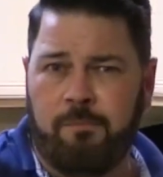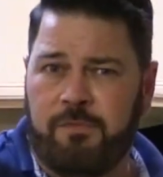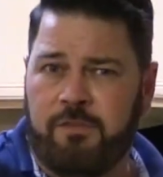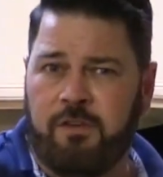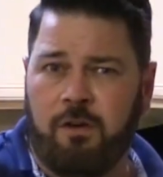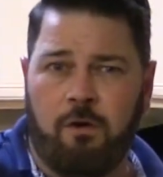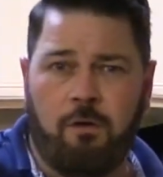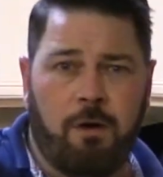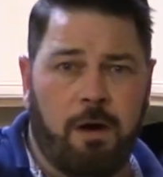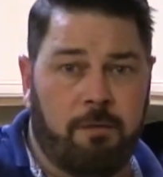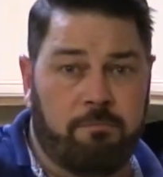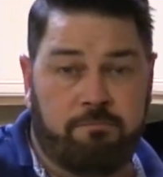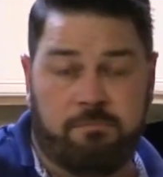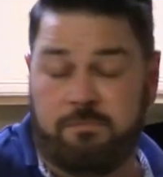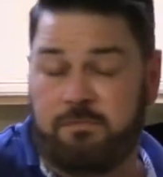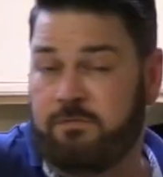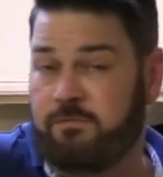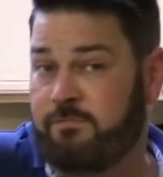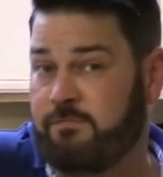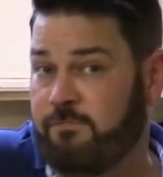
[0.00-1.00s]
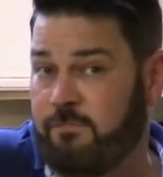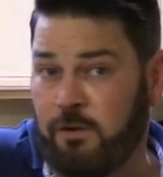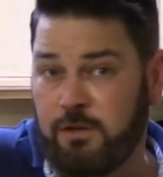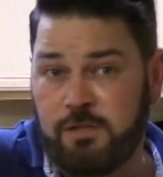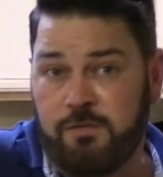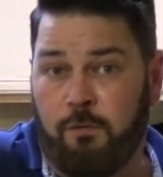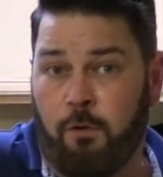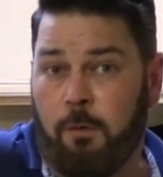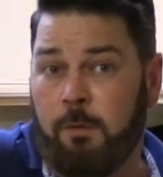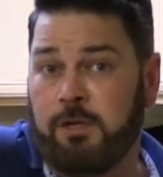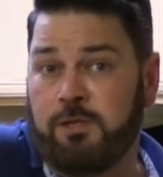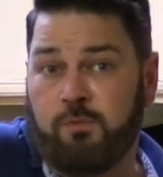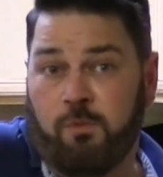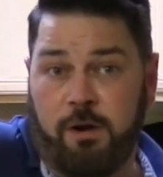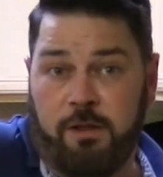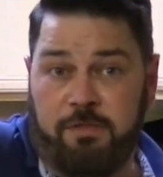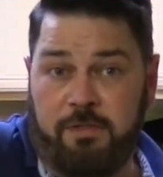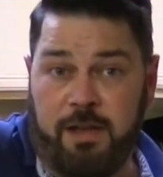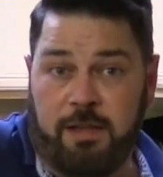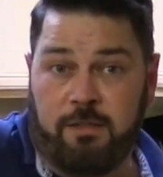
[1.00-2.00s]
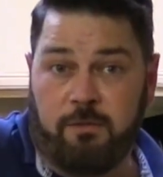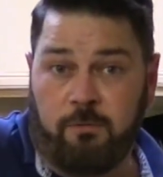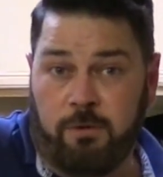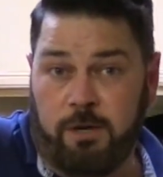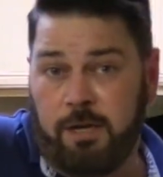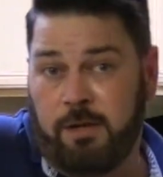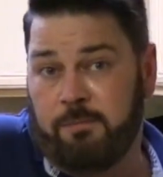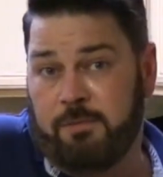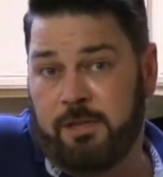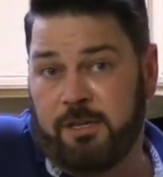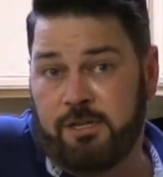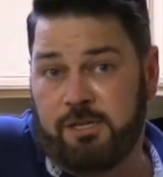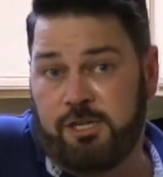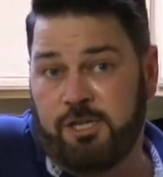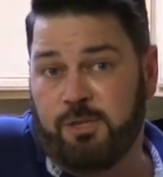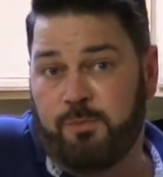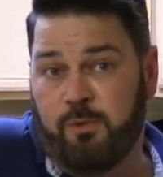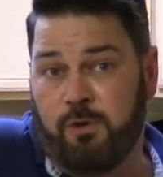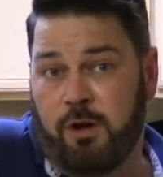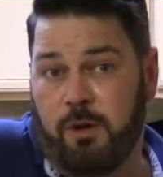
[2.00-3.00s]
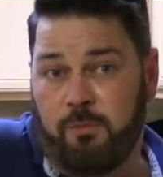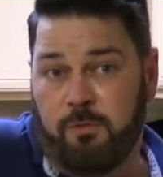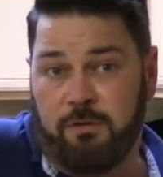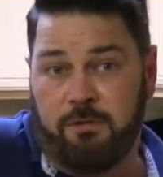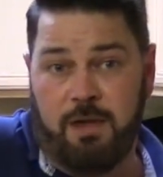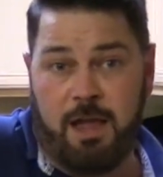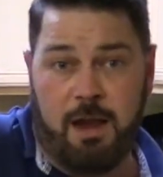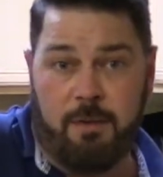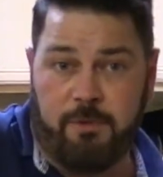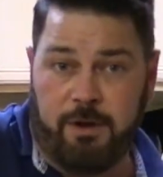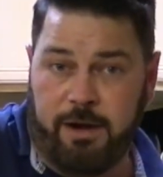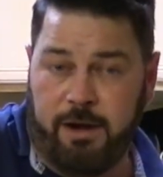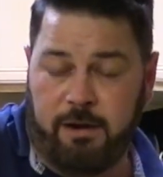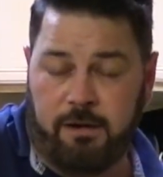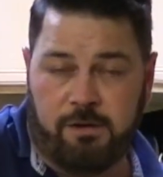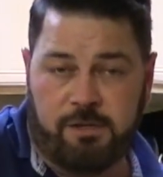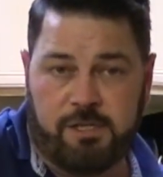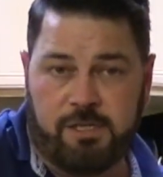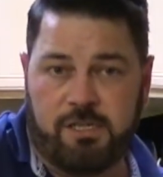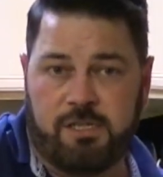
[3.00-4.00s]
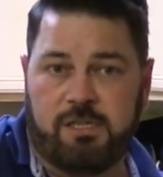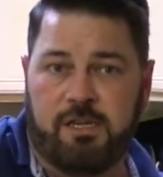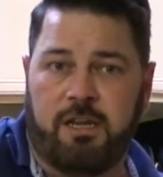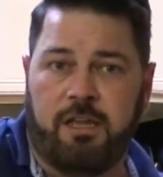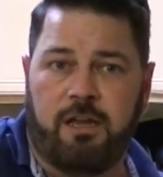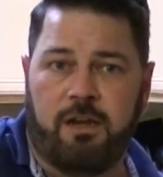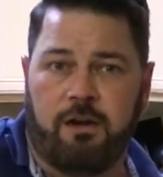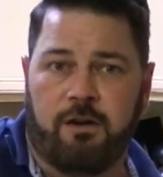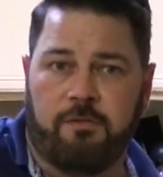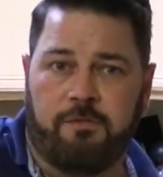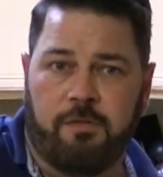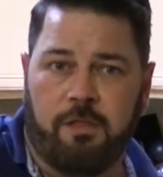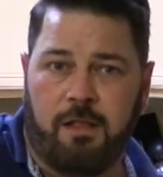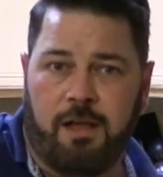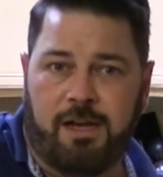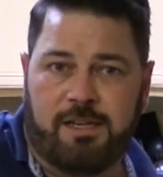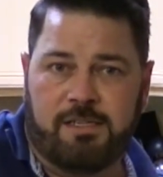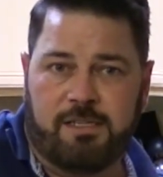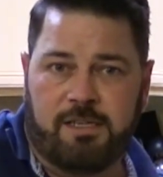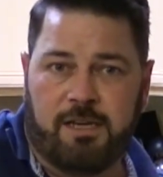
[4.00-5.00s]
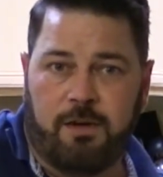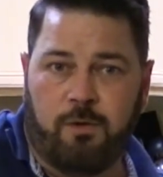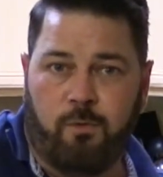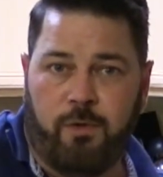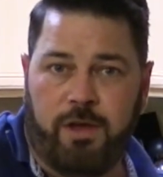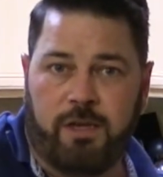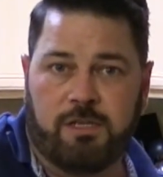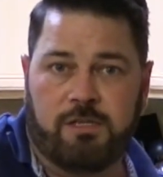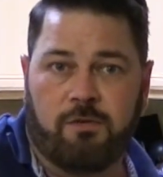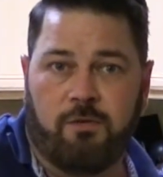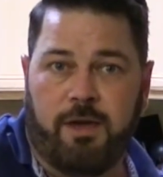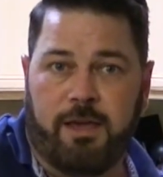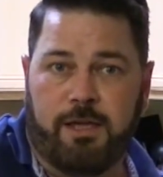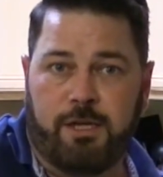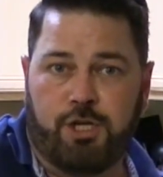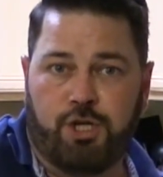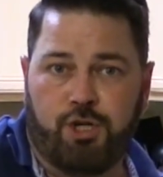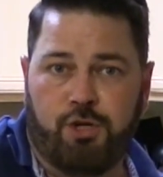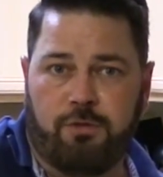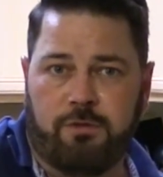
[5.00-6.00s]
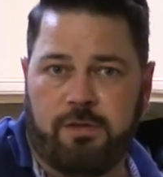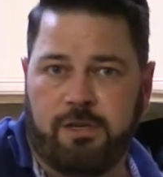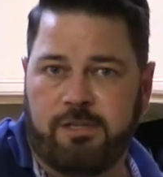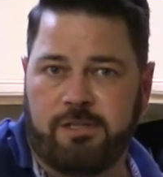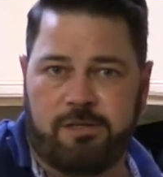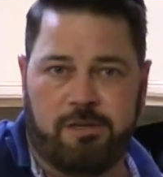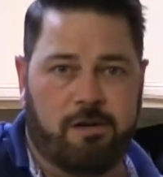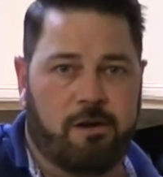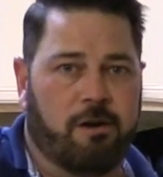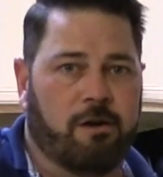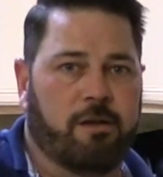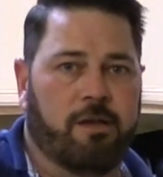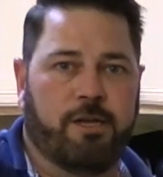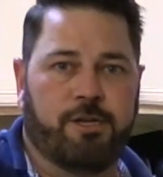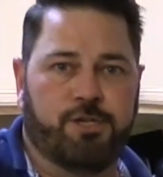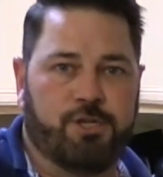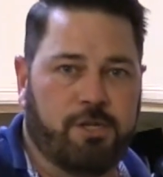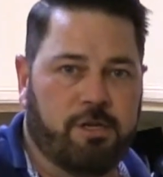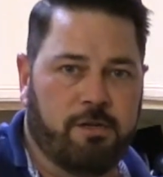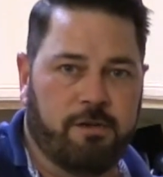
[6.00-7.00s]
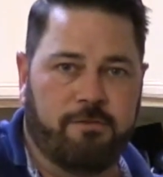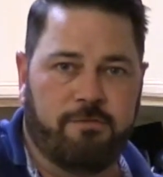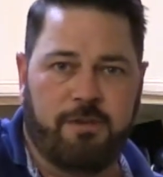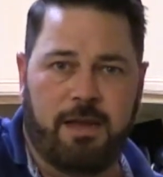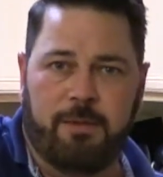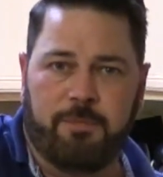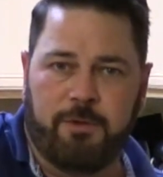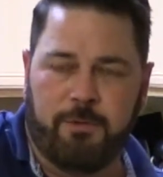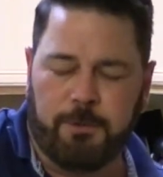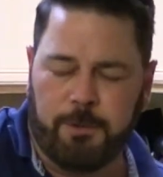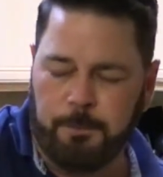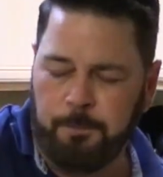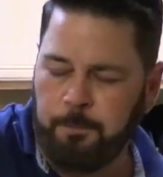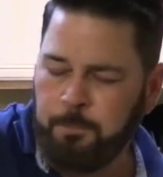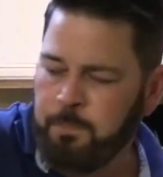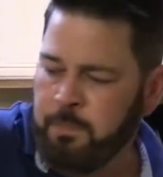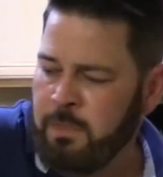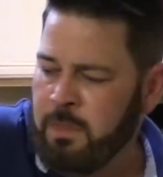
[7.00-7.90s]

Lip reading: So I first and foremost want to thank the Rib because she's put up with camera gear just sitting here for the last 10 weeks so I could shoot this in our kitchen and family room.